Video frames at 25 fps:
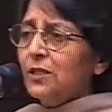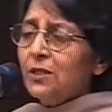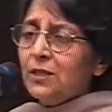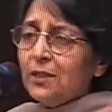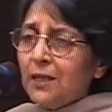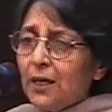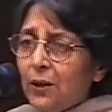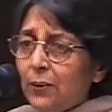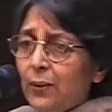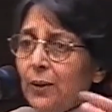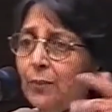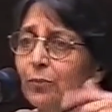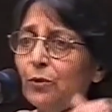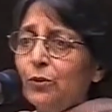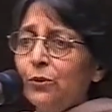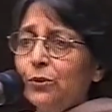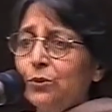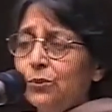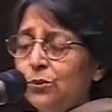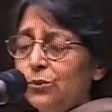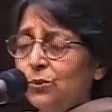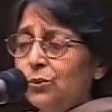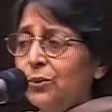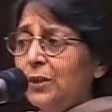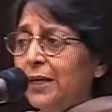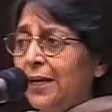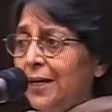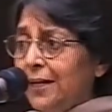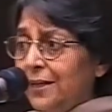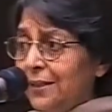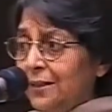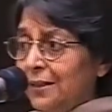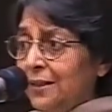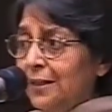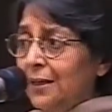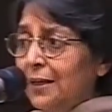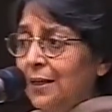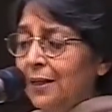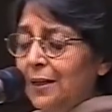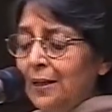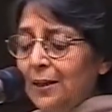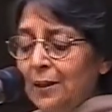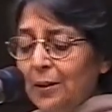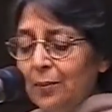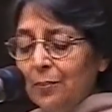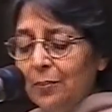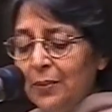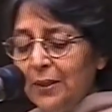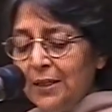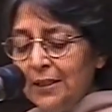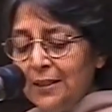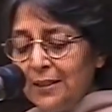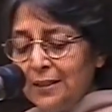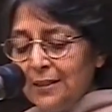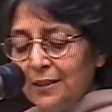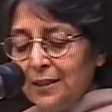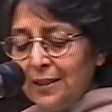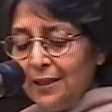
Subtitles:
this, now I'm going to do that. But,